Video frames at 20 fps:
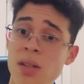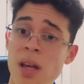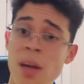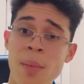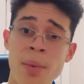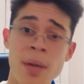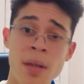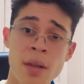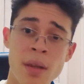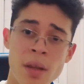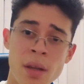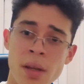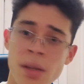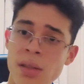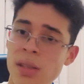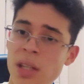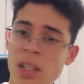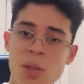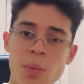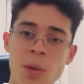I mean, the
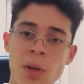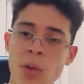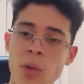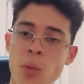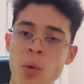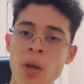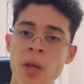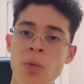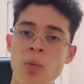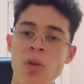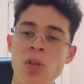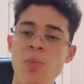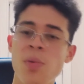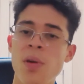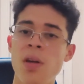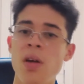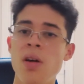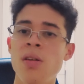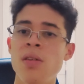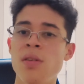6-month wait was
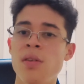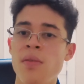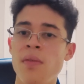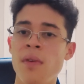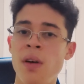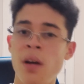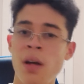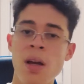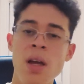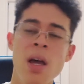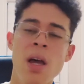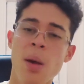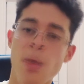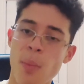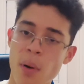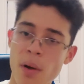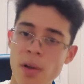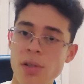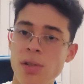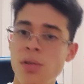because of
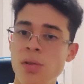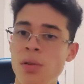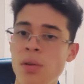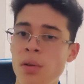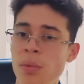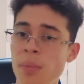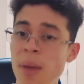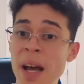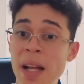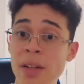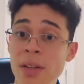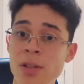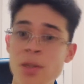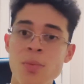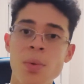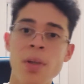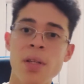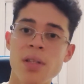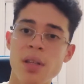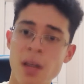personal matters,
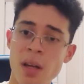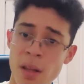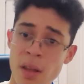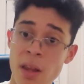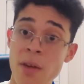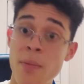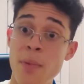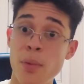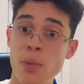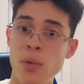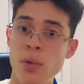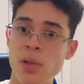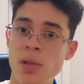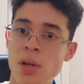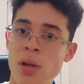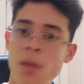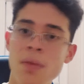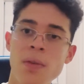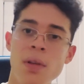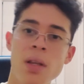but they've been
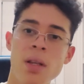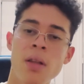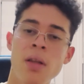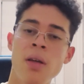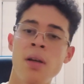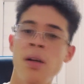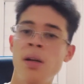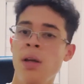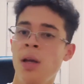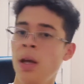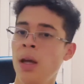resolved, and